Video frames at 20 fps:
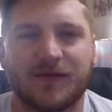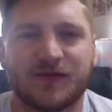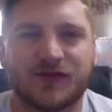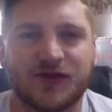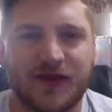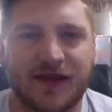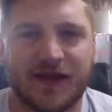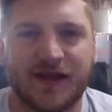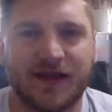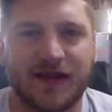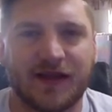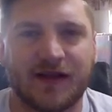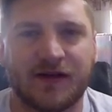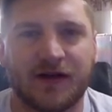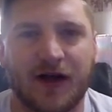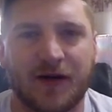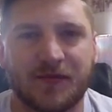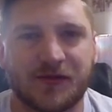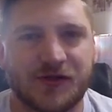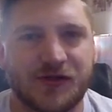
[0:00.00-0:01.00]
so they get an
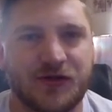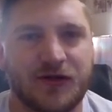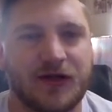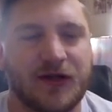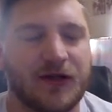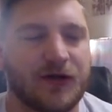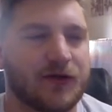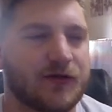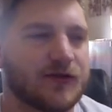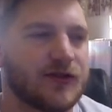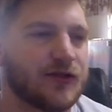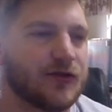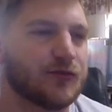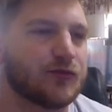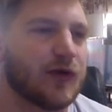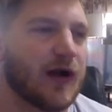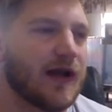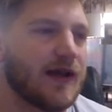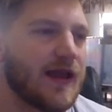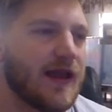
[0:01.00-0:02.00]
opportunity to
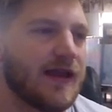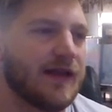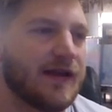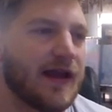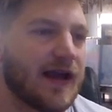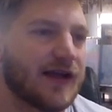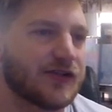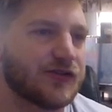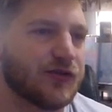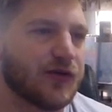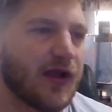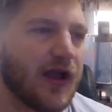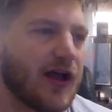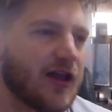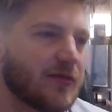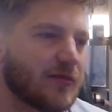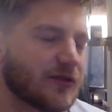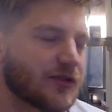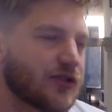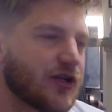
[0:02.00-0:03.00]
ride a national
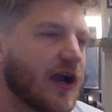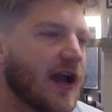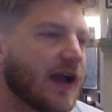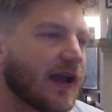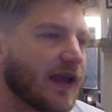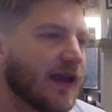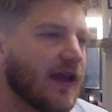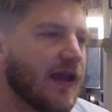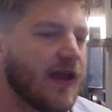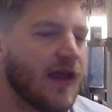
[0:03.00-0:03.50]
caliber track.